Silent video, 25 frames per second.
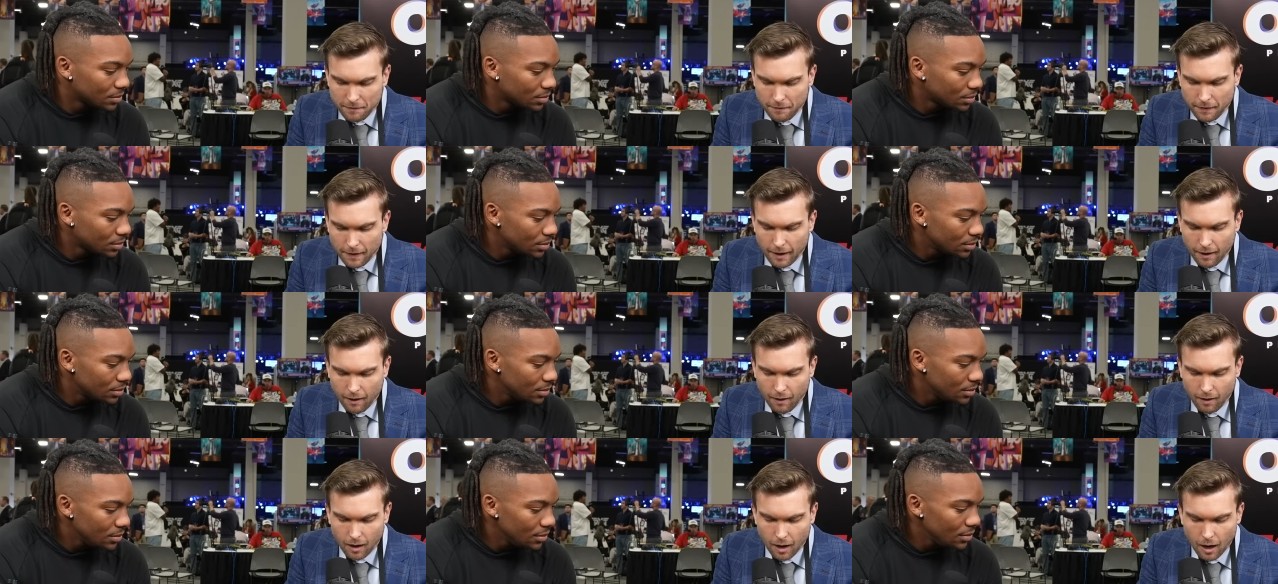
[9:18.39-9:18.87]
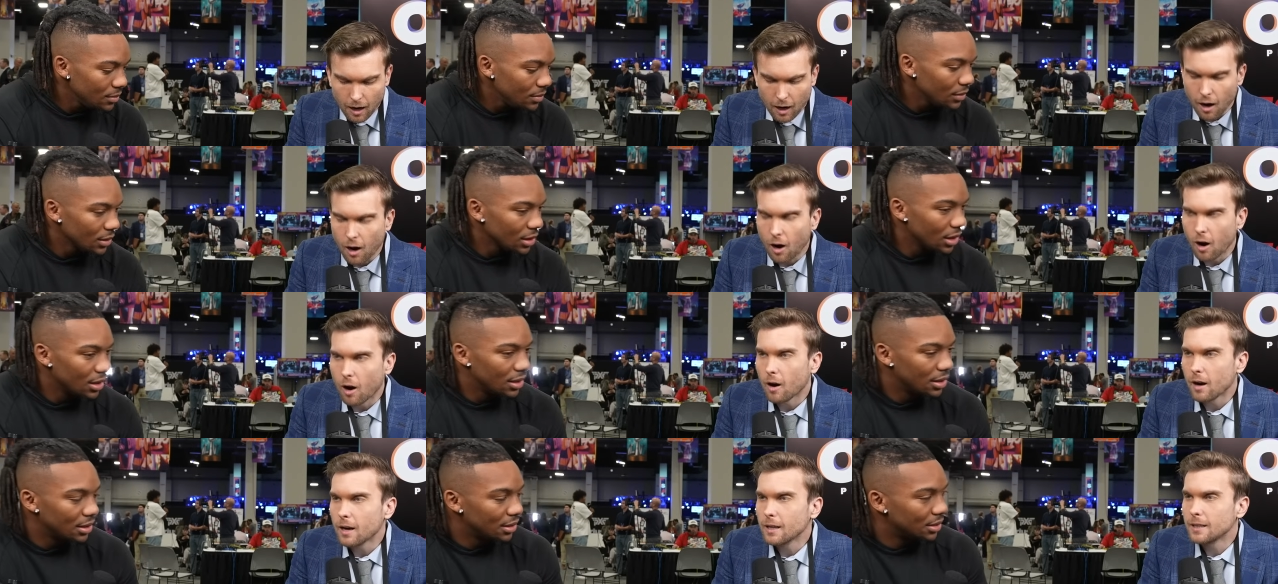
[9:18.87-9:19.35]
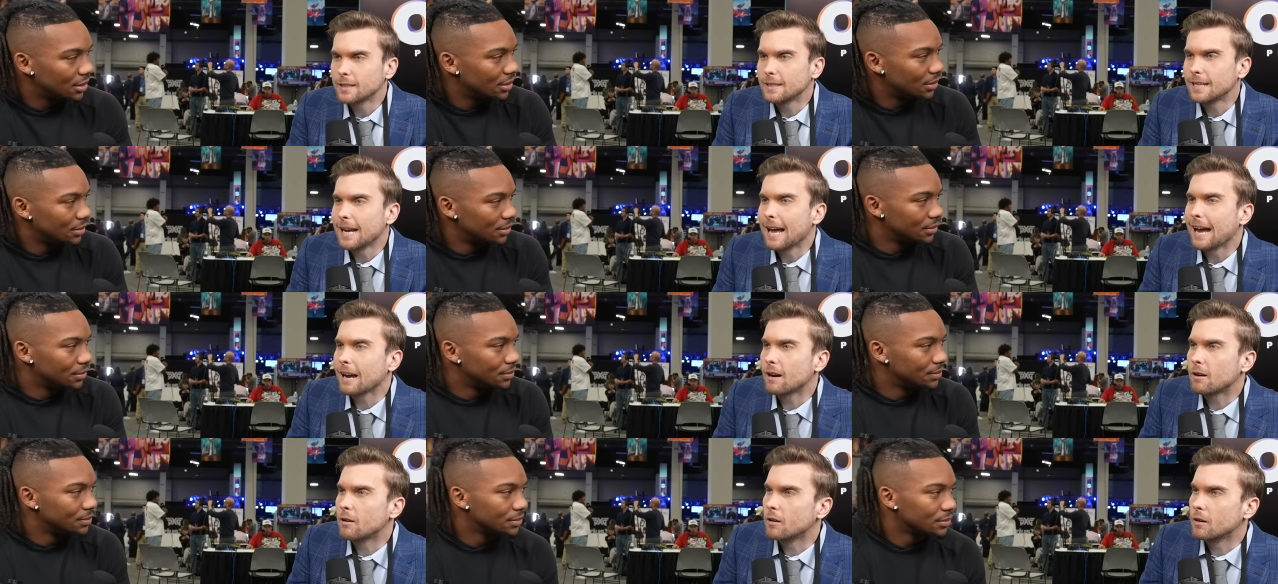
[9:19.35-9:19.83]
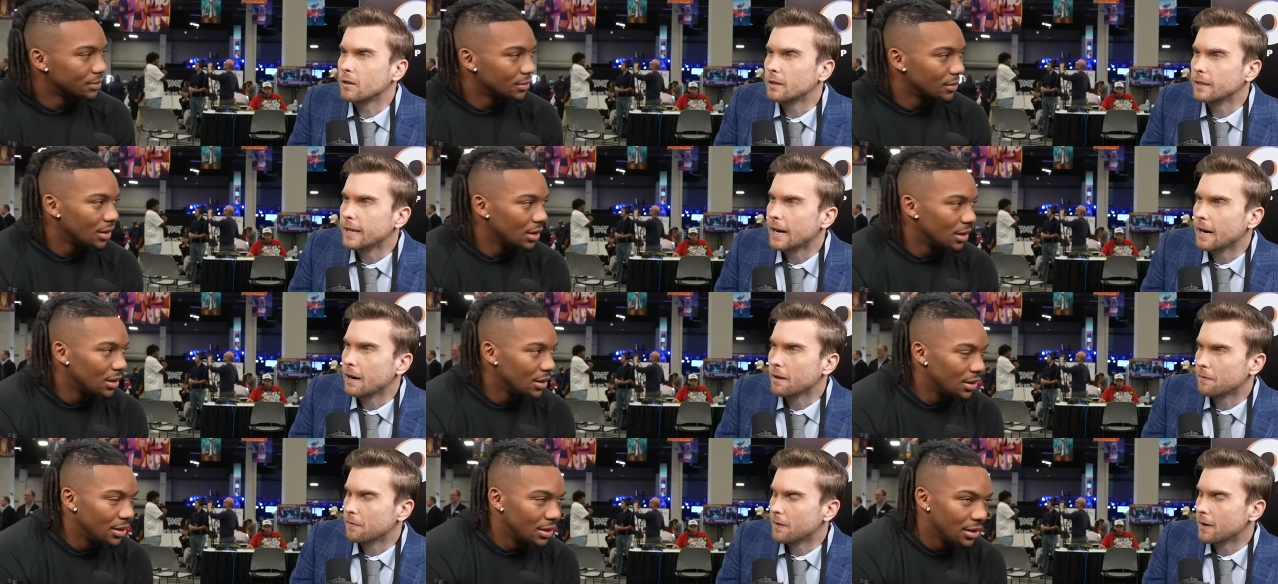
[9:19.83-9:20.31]
Speaker 1: fire. Hardest tackler in
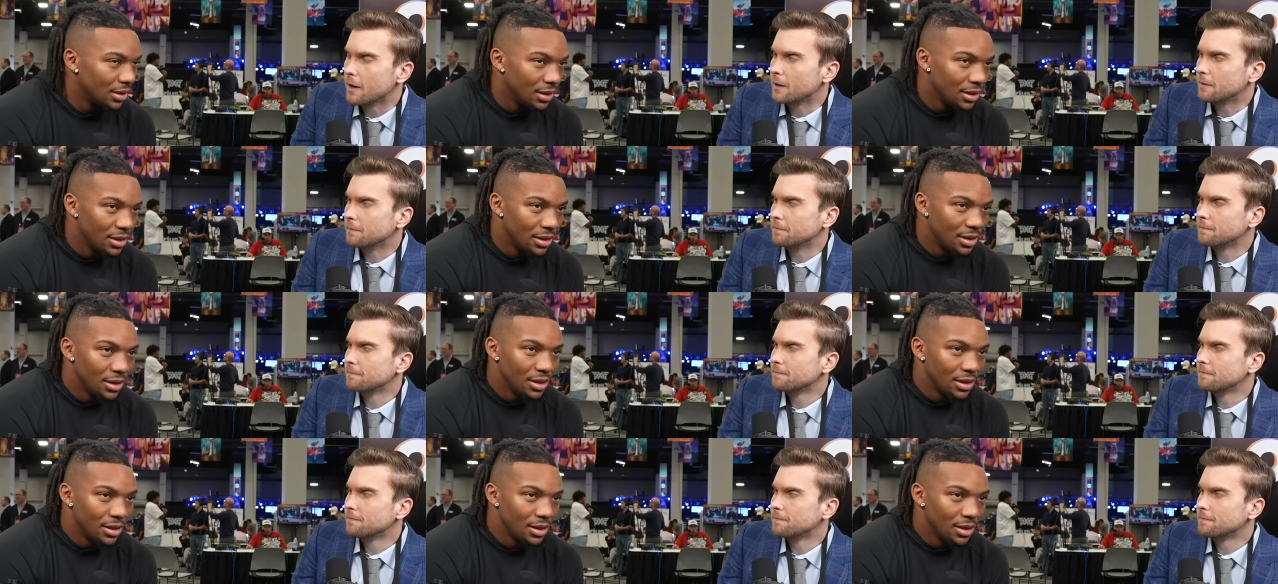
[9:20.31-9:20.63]
the NFL.